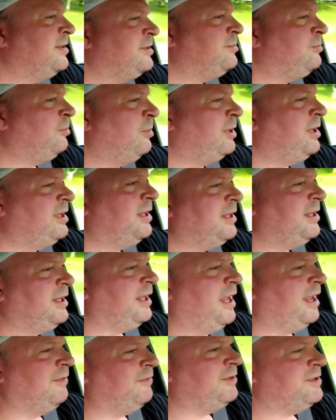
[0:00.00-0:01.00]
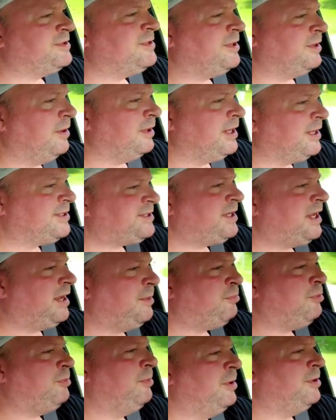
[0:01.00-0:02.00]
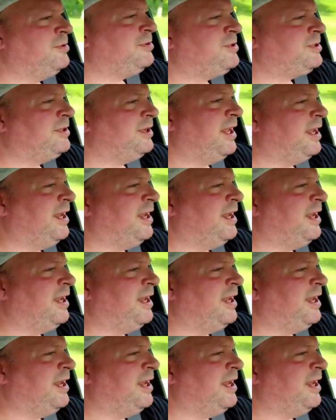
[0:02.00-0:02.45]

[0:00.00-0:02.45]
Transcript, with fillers: 2011. So I guess that promotion